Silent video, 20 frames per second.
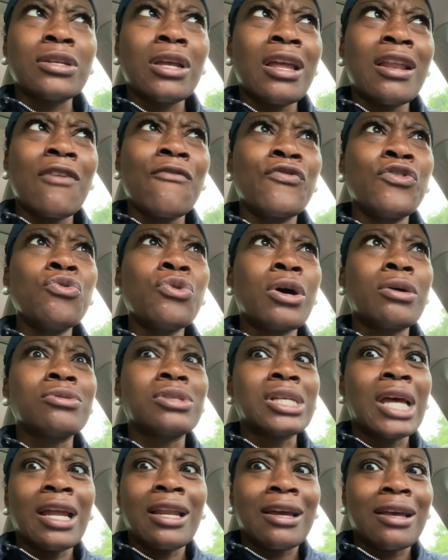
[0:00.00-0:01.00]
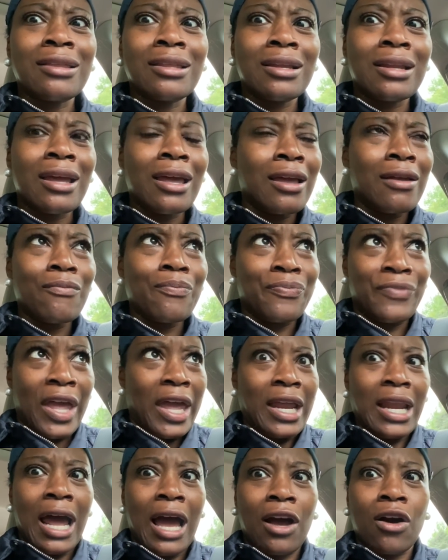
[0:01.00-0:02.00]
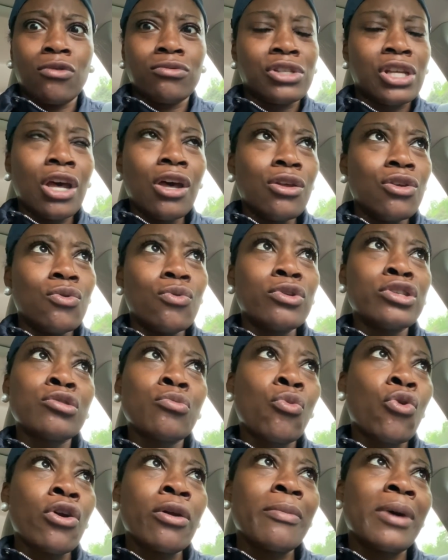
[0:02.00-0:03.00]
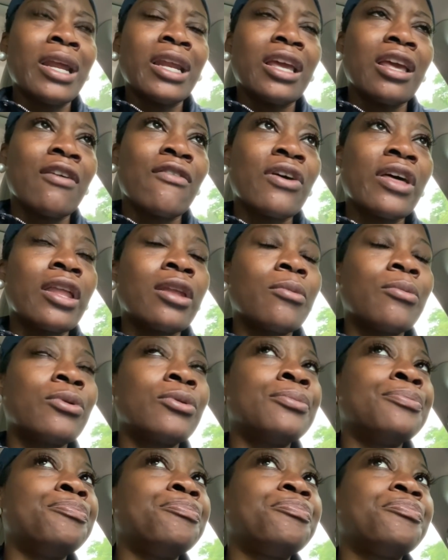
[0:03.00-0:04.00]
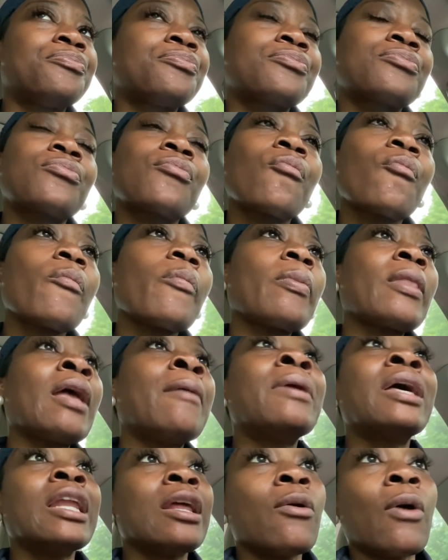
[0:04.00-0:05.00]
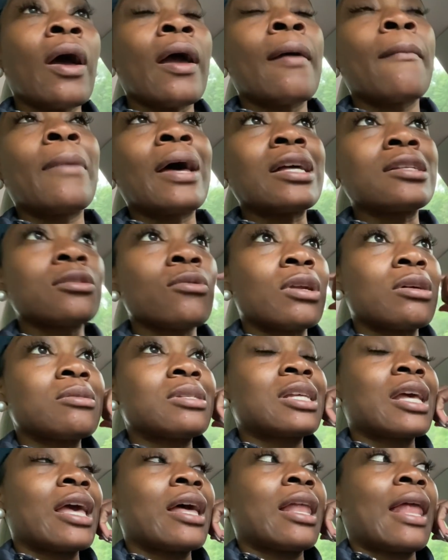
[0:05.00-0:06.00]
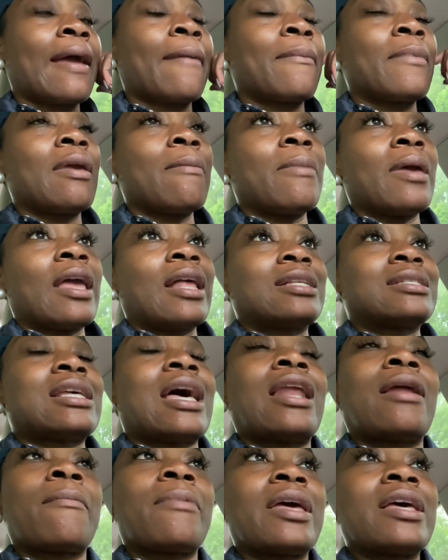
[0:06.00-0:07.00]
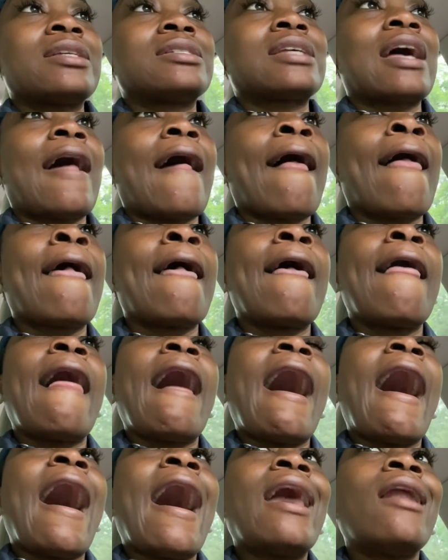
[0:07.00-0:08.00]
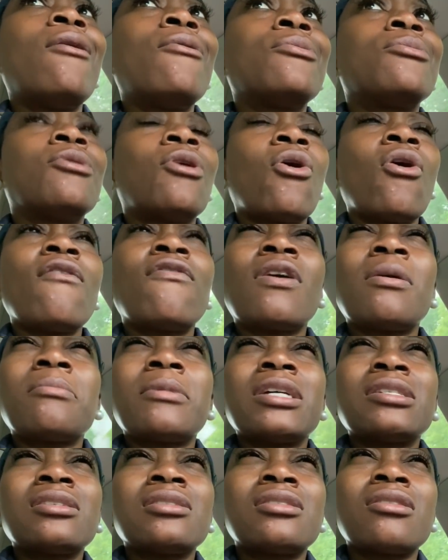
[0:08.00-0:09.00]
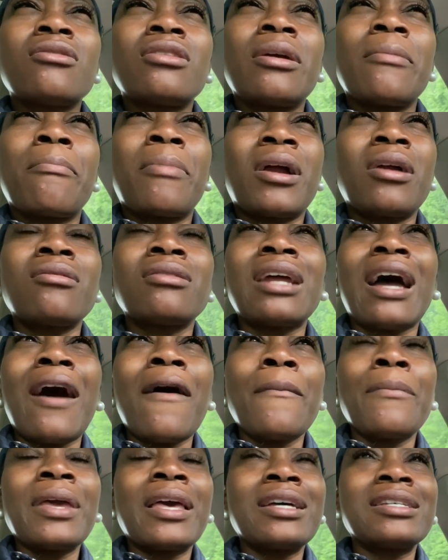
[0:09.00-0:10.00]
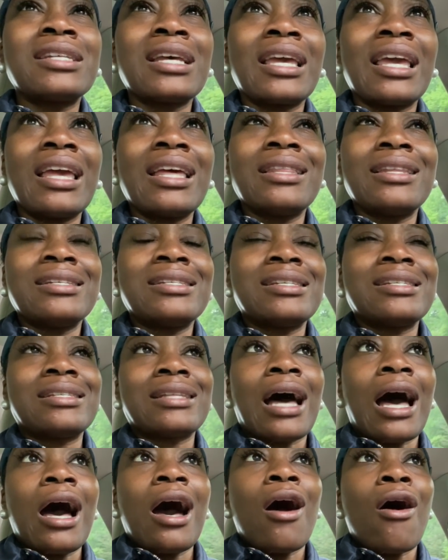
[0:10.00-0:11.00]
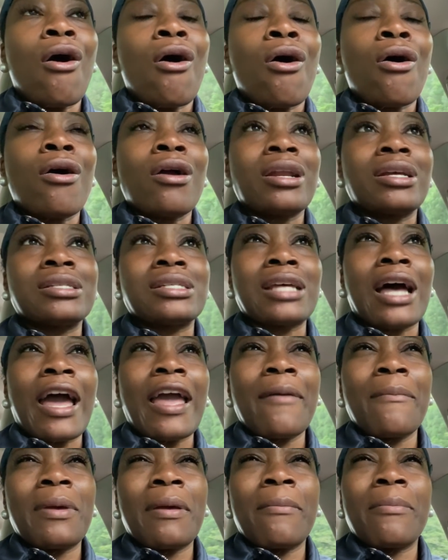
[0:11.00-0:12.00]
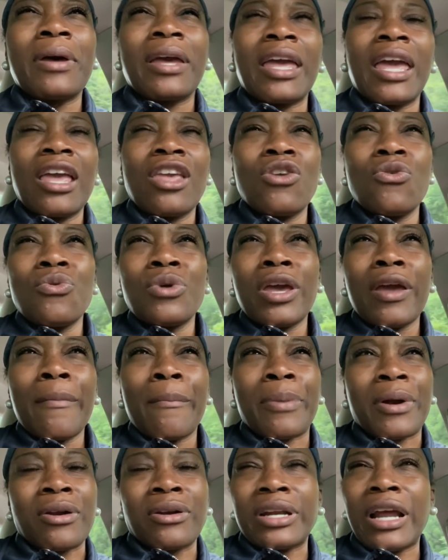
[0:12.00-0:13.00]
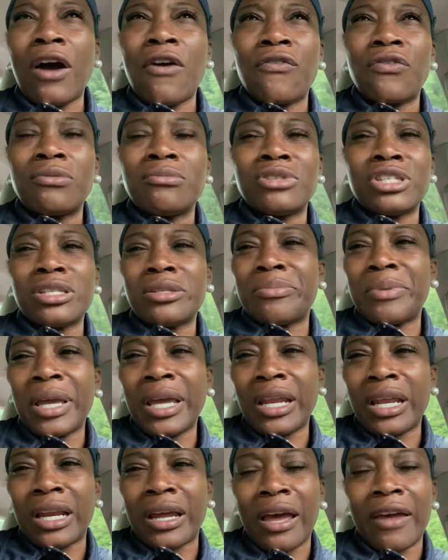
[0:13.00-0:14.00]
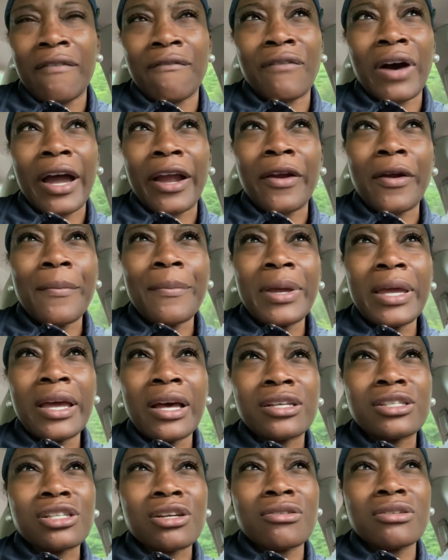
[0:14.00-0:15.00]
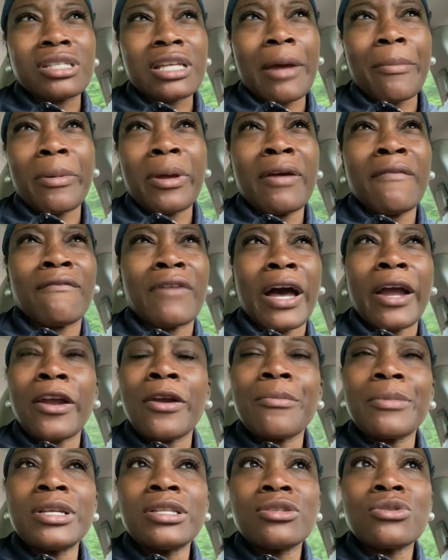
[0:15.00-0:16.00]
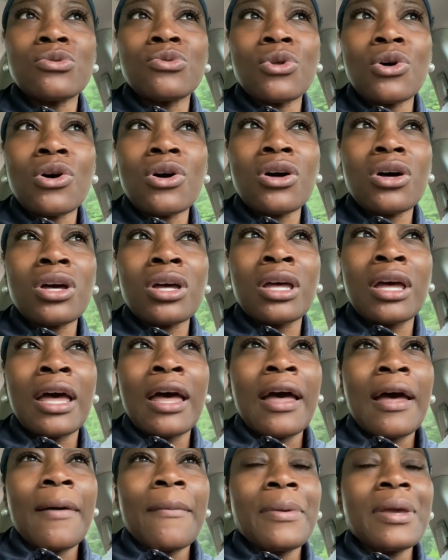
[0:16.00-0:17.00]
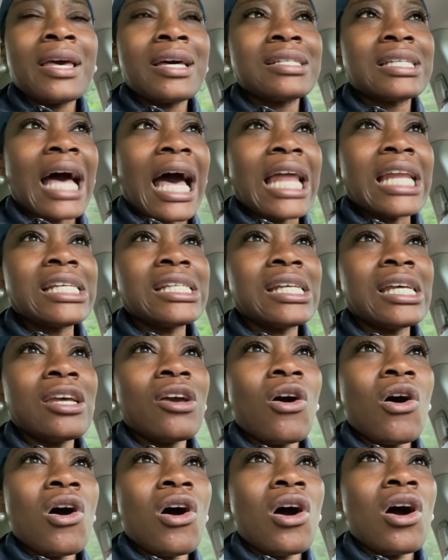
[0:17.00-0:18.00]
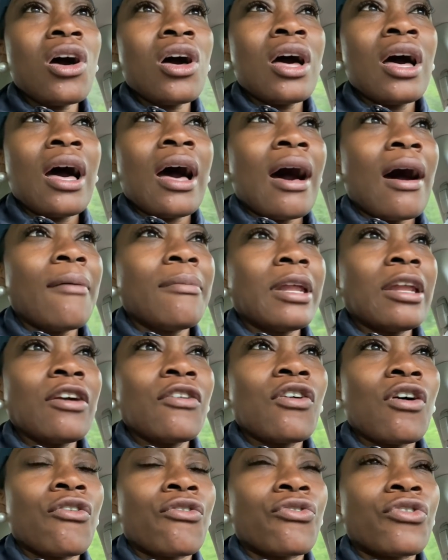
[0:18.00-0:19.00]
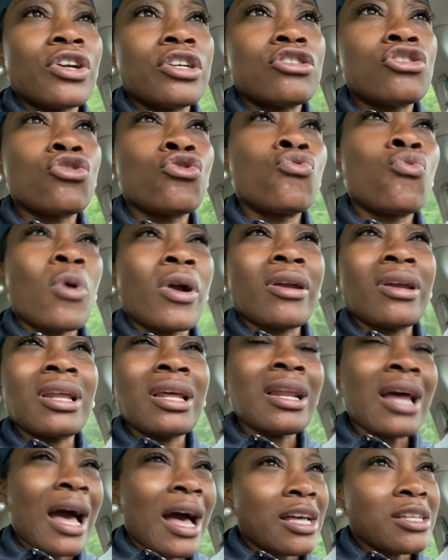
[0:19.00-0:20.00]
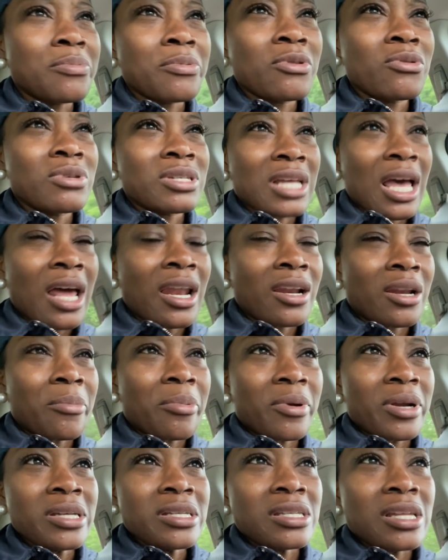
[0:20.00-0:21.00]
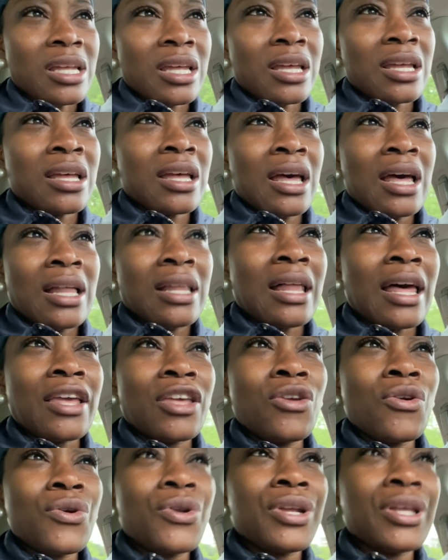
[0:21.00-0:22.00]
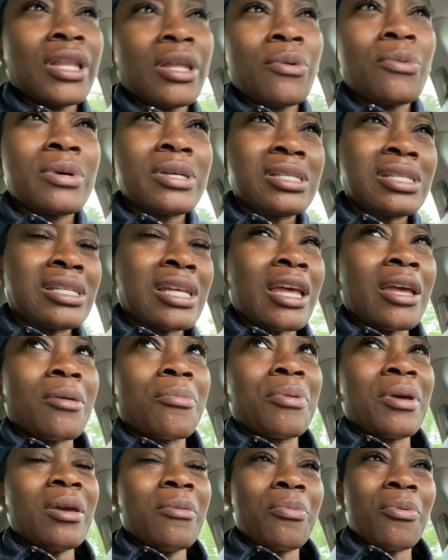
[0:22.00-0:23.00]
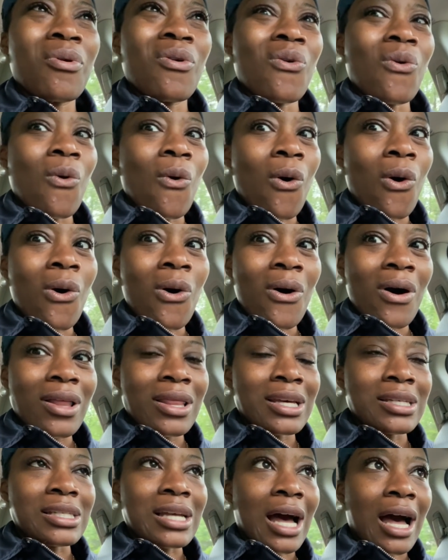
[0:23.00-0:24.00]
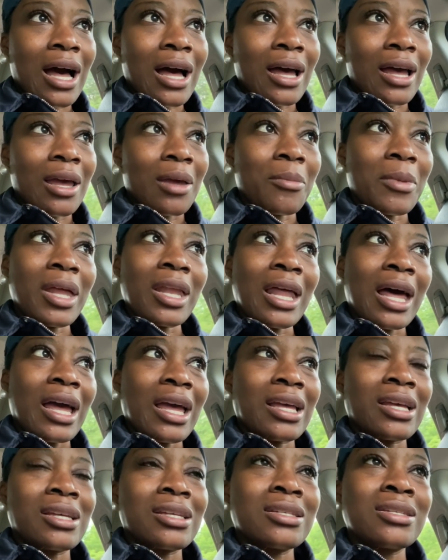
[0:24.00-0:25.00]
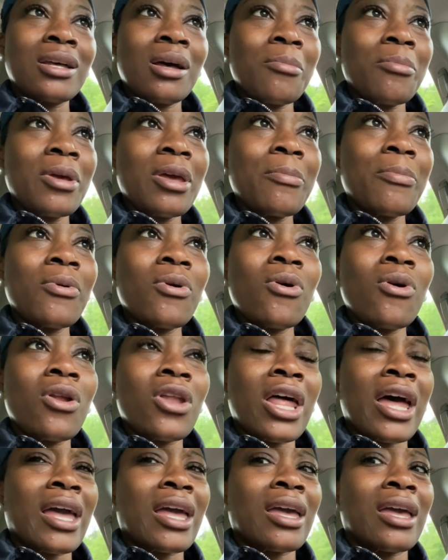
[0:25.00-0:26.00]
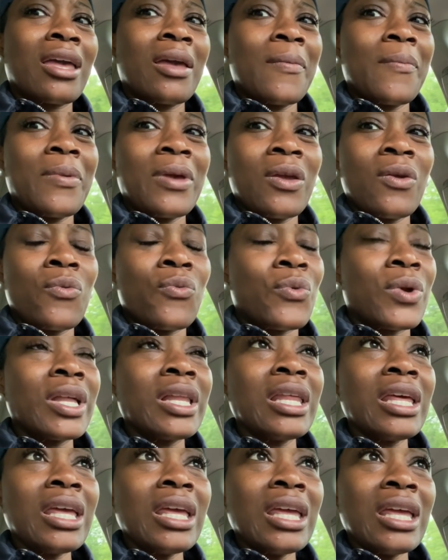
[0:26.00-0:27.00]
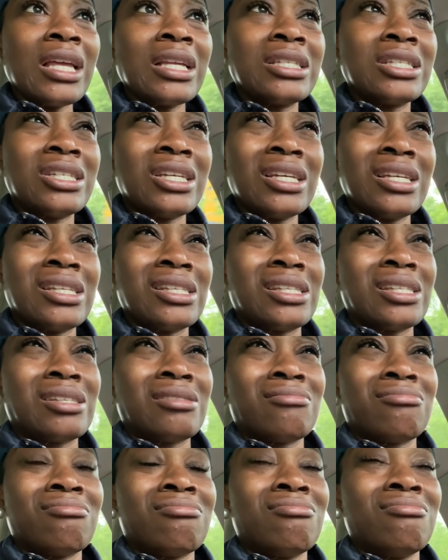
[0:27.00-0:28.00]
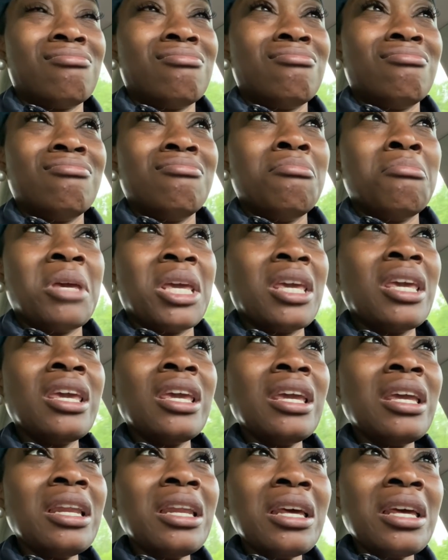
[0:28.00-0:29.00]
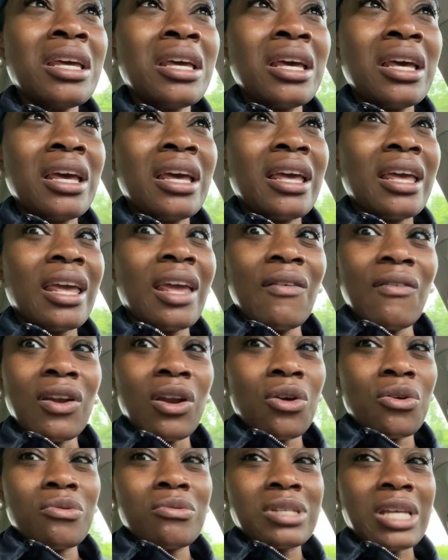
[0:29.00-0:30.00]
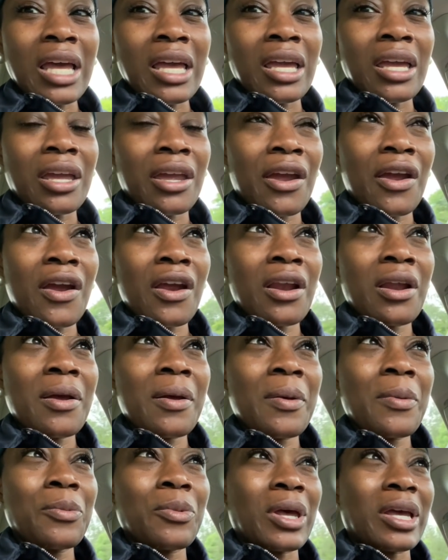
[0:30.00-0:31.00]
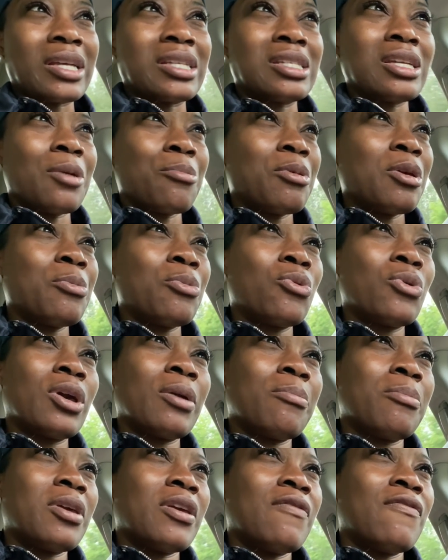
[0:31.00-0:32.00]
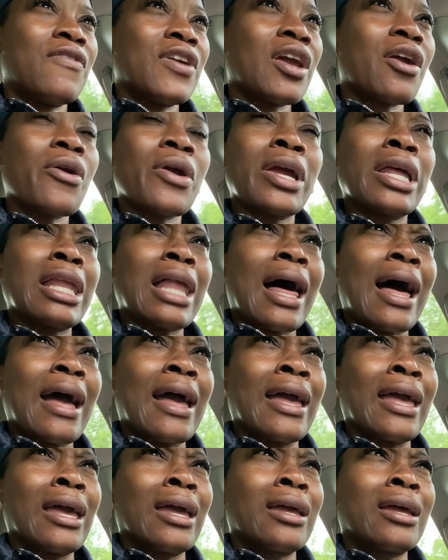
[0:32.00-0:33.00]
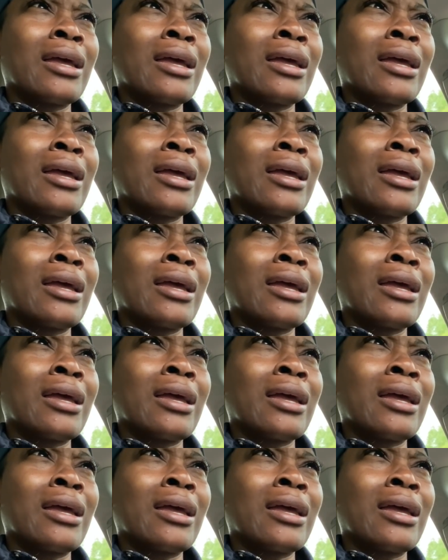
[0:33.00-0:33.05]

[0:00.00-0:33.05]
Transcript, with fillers: and if you don't say nothing, they they not gonna tell you it's more money available but anyway, that's what I'm saying. Like me being inside of bedside, I don't know if I'm necessarily burnt out because again, this is not a hard assignment. But can you get burnt out from just being in an environment, a certain type of environment, too long? Because honestly, y'all, I'm not even gonna front you. Working in a hospital is kind of depressing. Like you're dealing with sick people all the time, and like some people are like can be really just mean, even though you're taking care of them. Like some people can be very like